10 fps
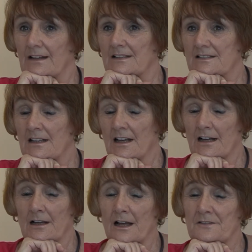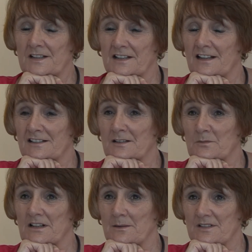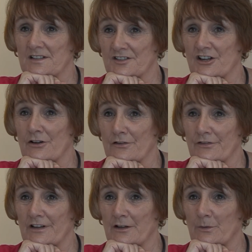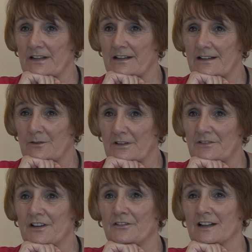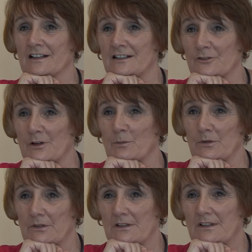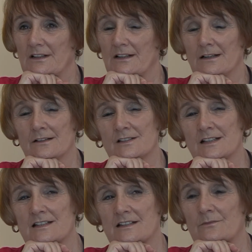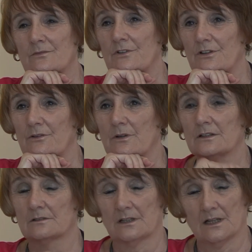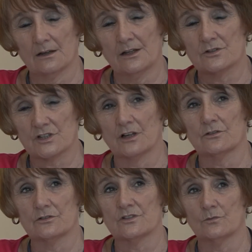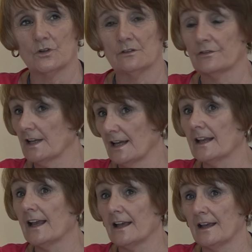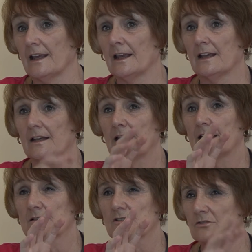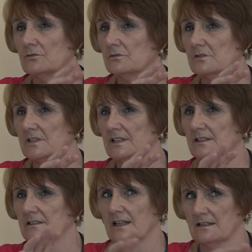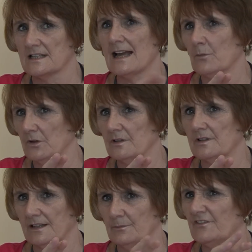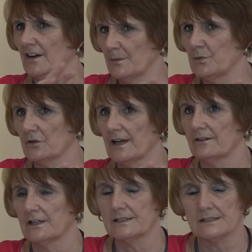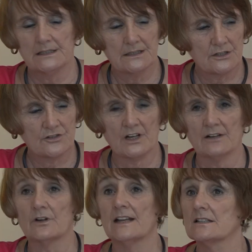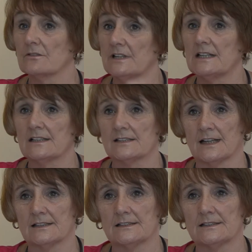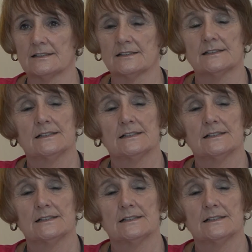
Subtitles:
Yes. Yeah. I've said that sometimes to staff, you know, if they've had a little grumble. I've said to them, I used to go and do some work for the LEA in schools in Tamworth, in very poor areas, to try and raise the reading standards.